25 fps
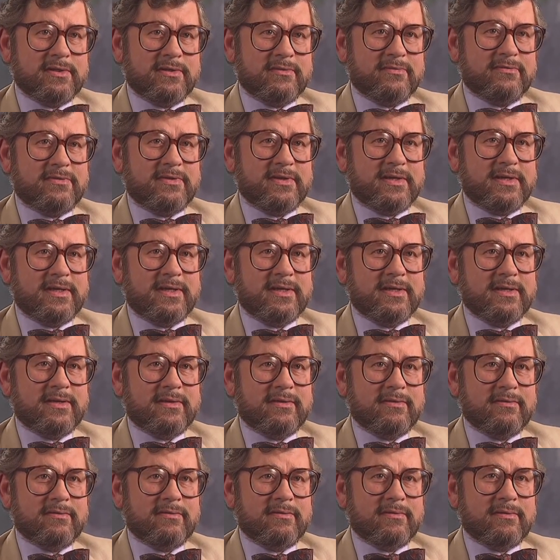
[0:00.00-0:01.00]
of the
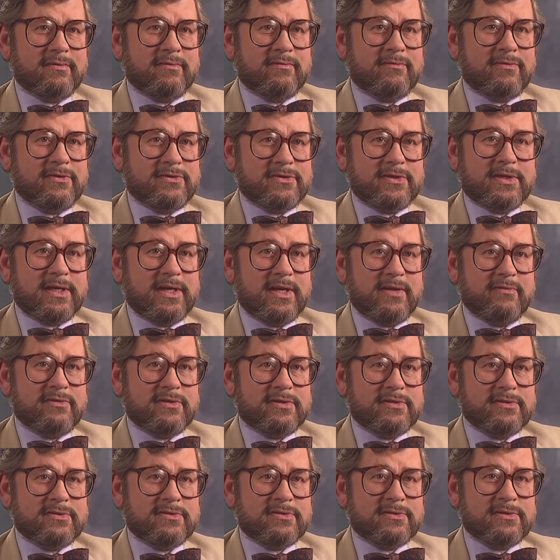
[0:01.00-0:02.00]
physical
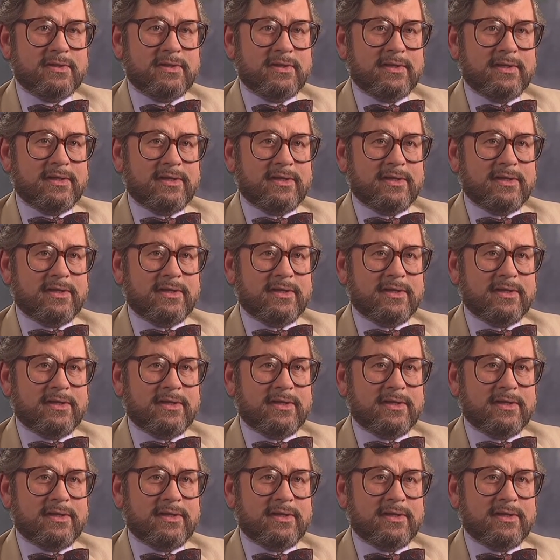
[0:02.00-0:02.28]
evidence,